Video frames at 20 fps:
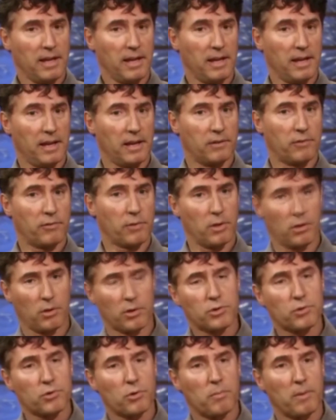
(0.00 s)
And for the
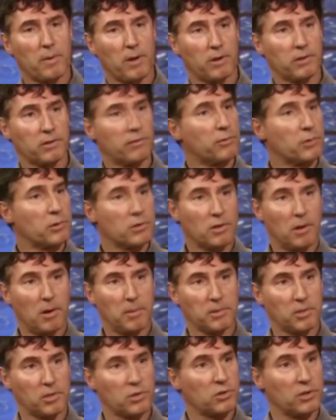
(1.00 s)
large robot, the first
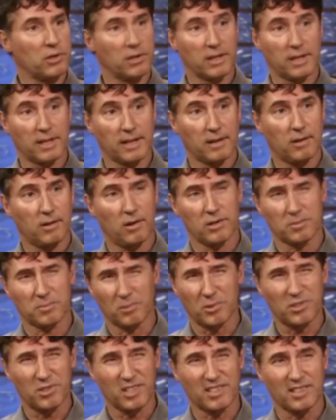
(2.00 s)
competition in the kit cost
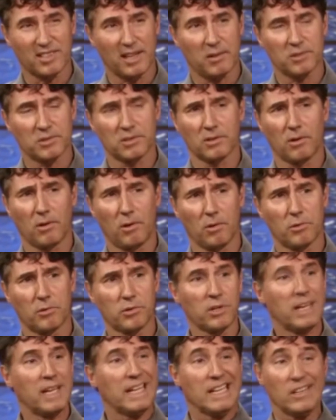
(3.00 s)
about $6,000.